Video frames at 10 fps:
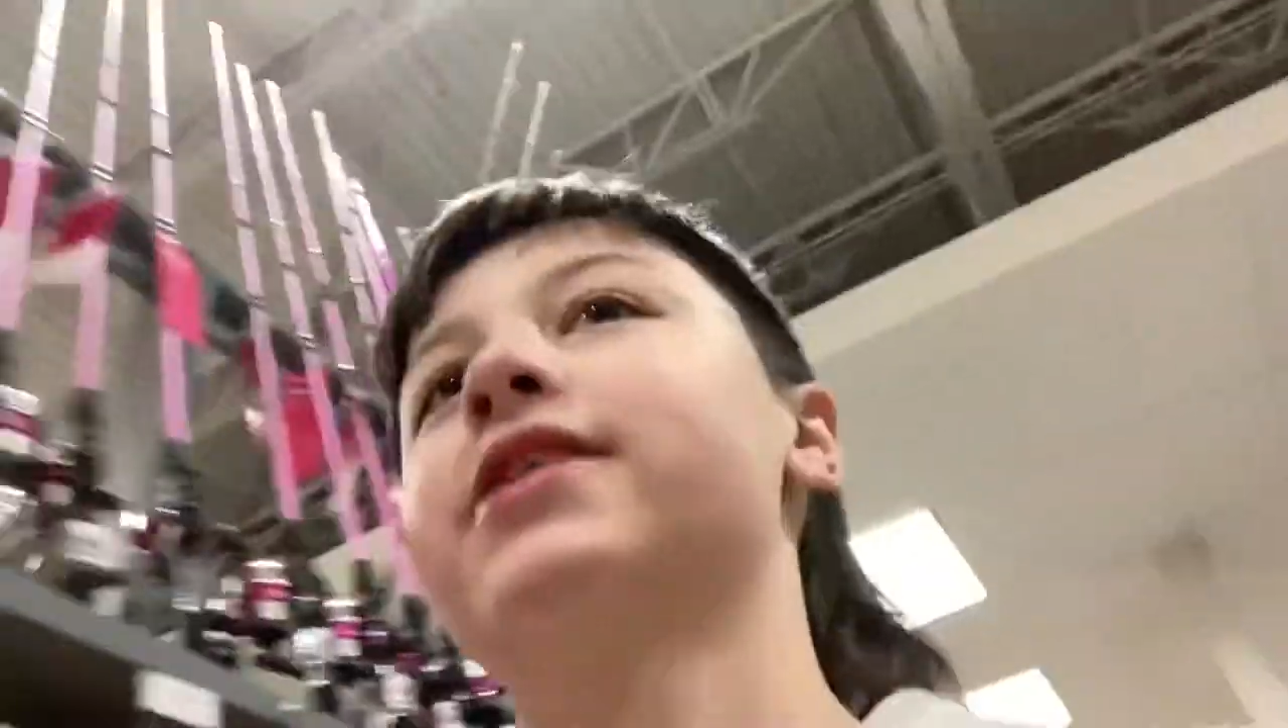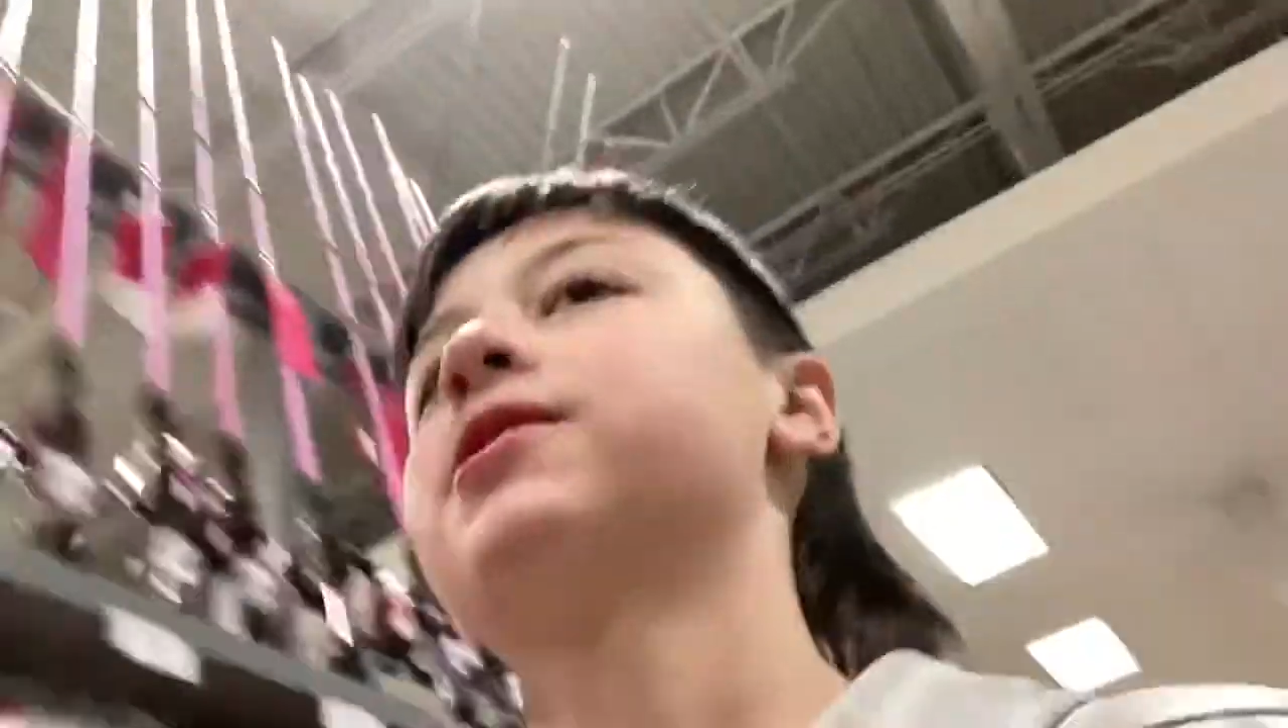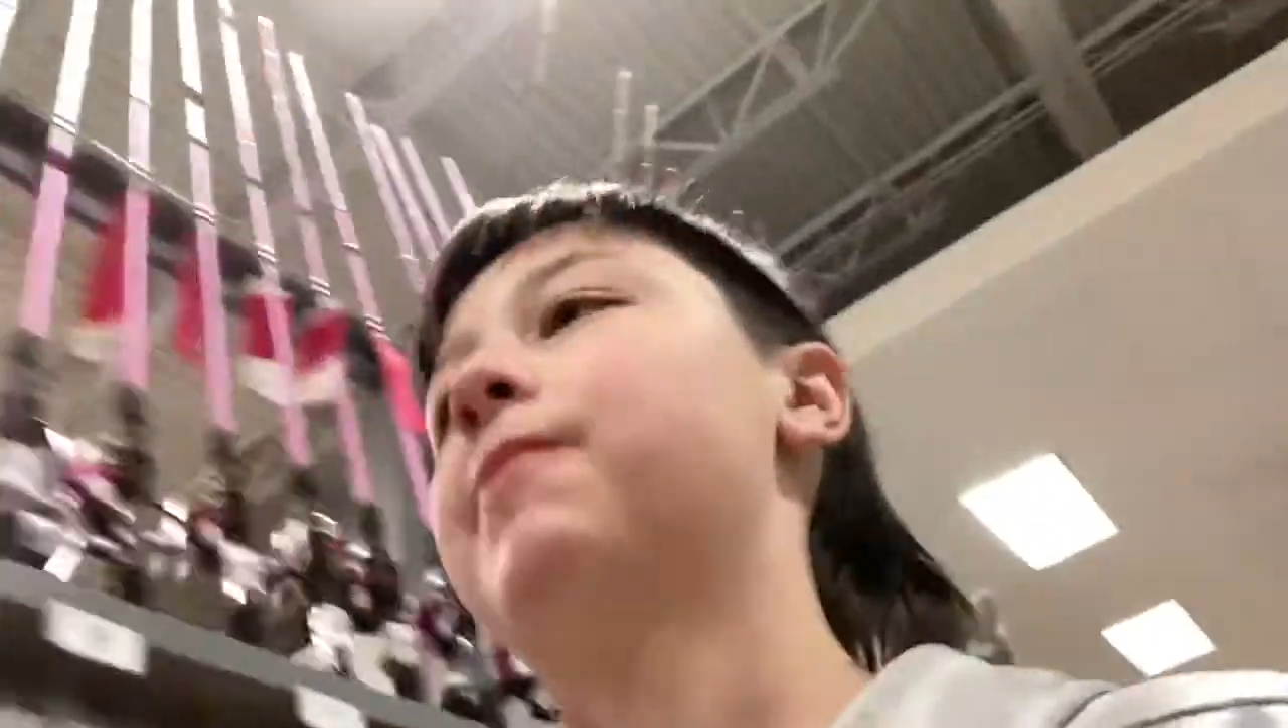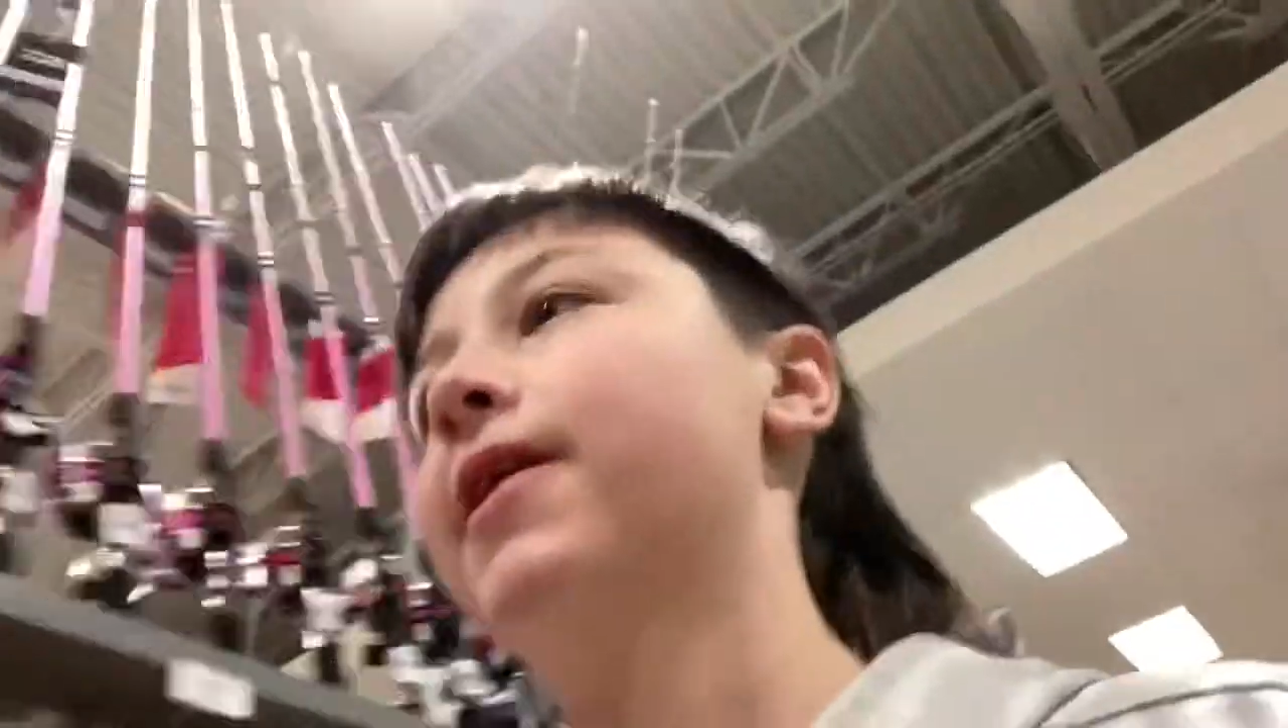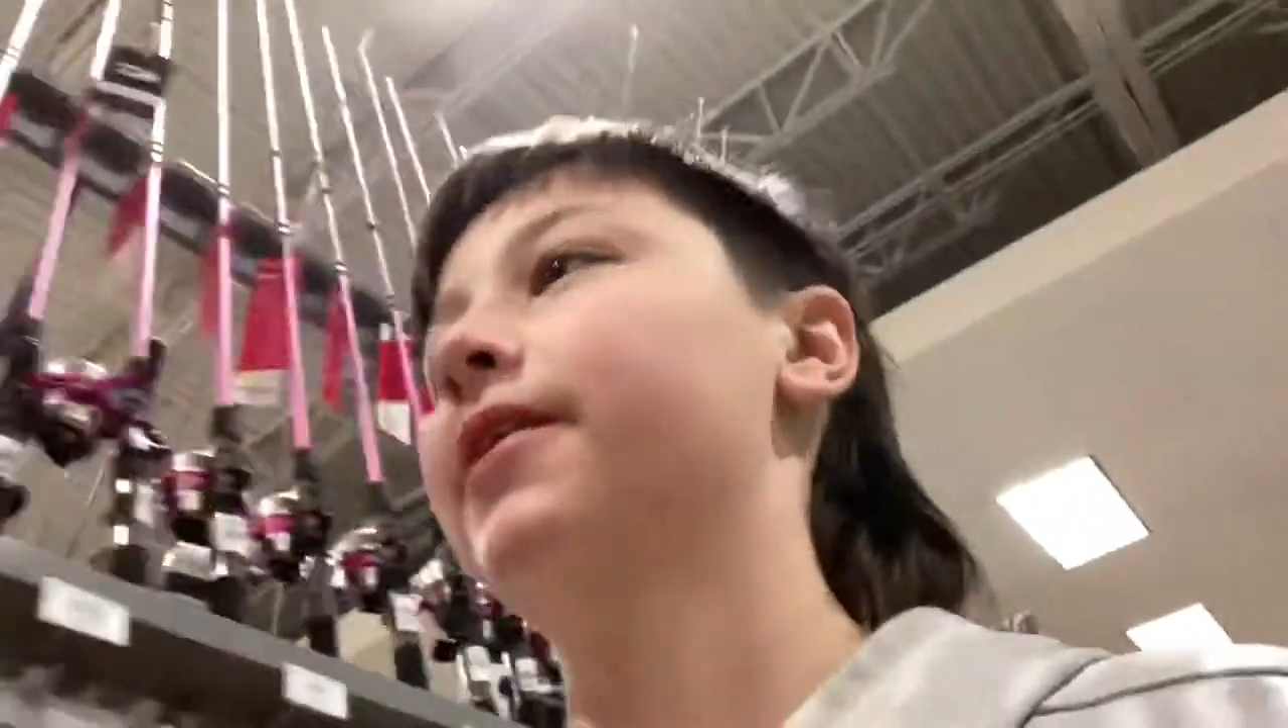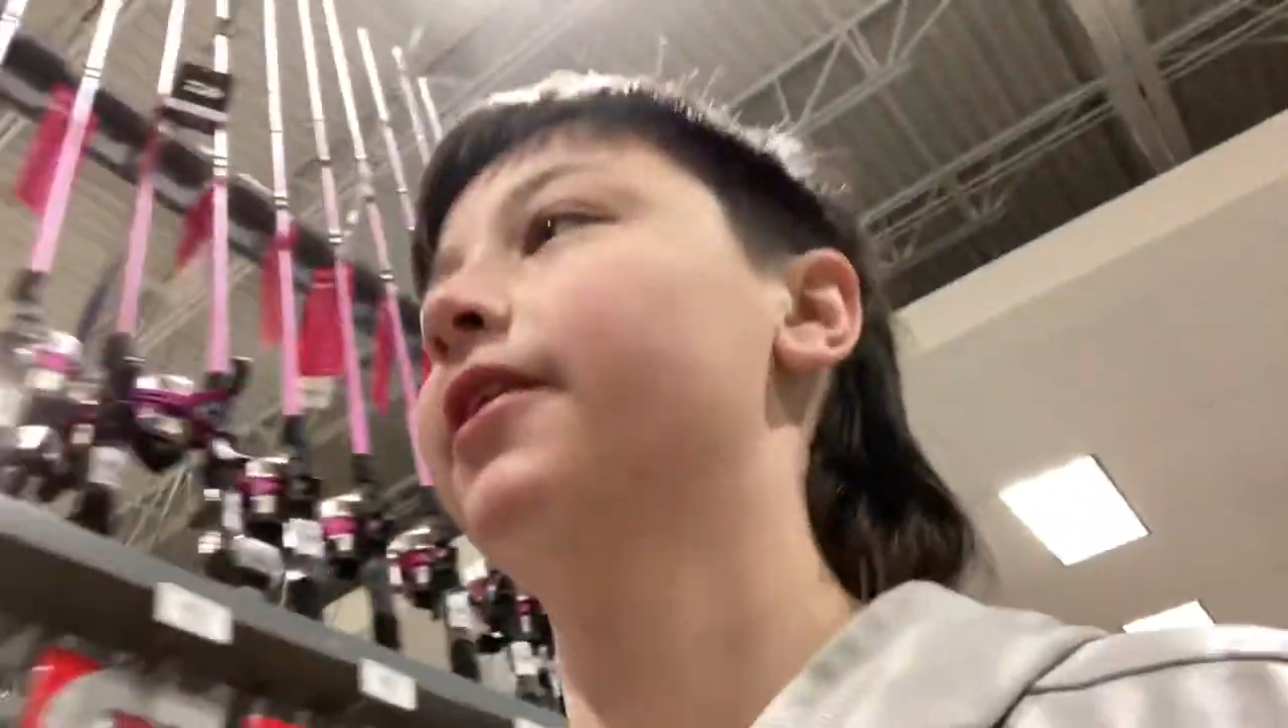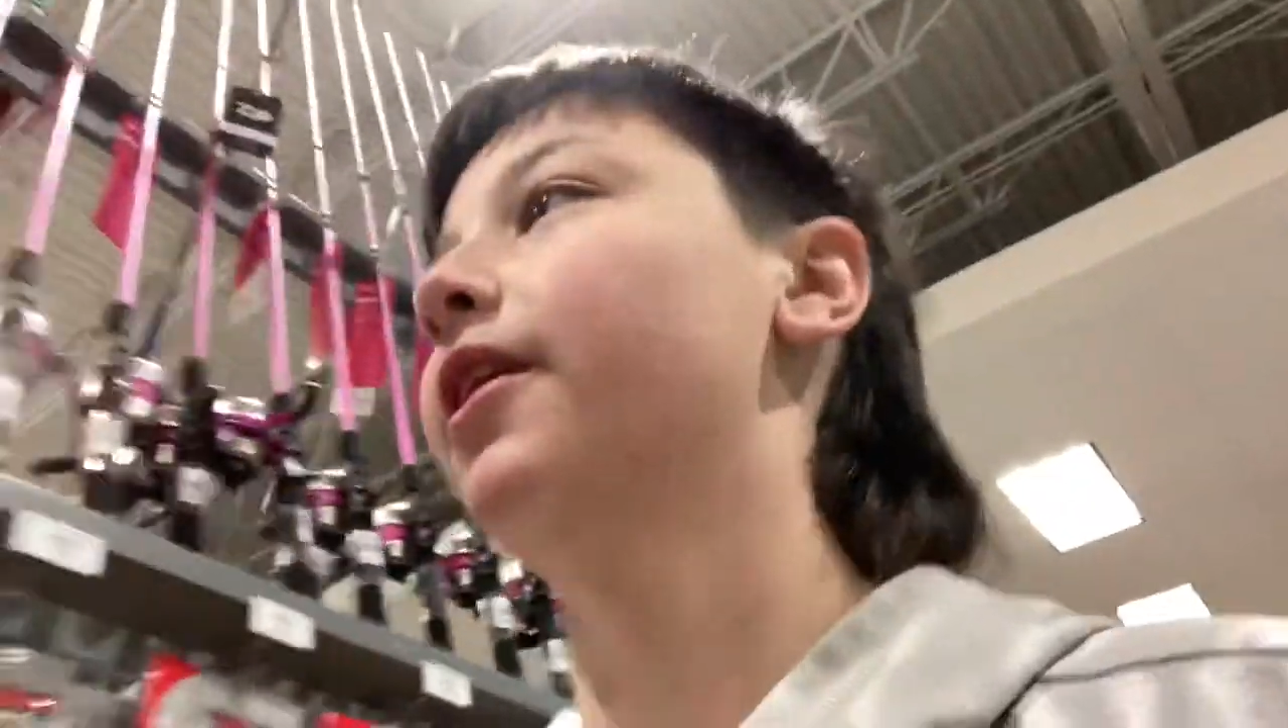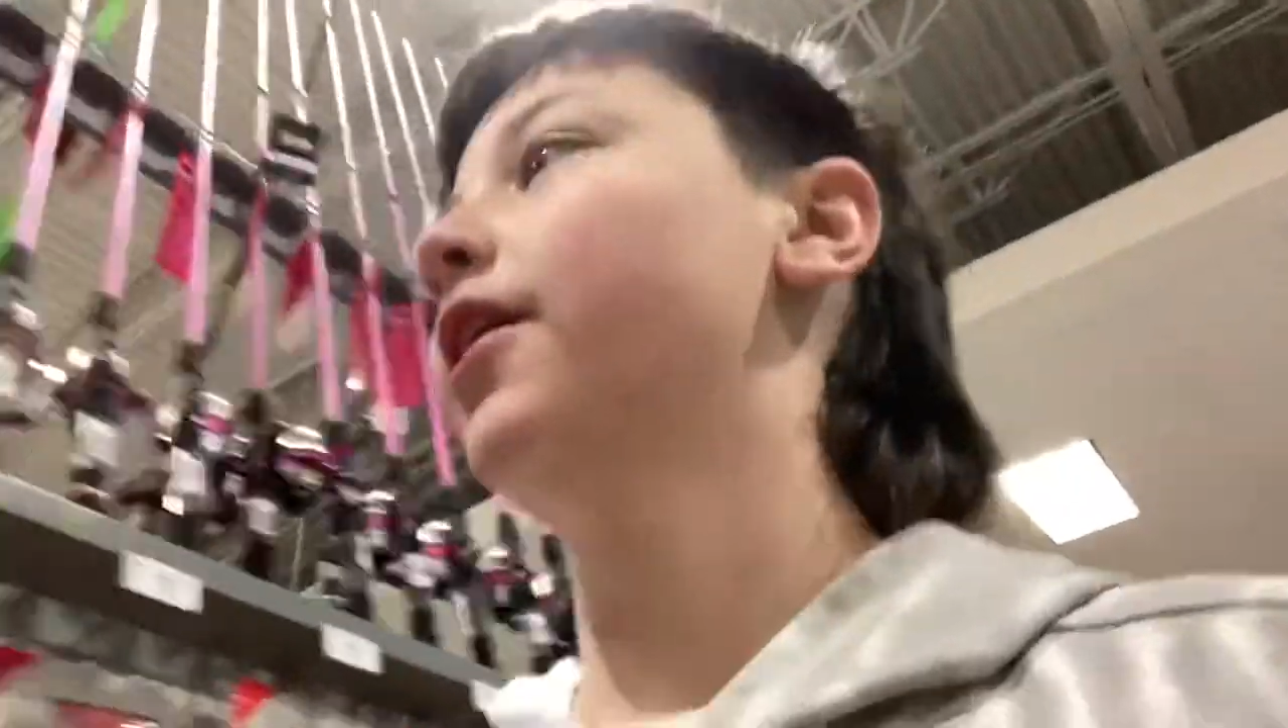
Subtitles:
and spend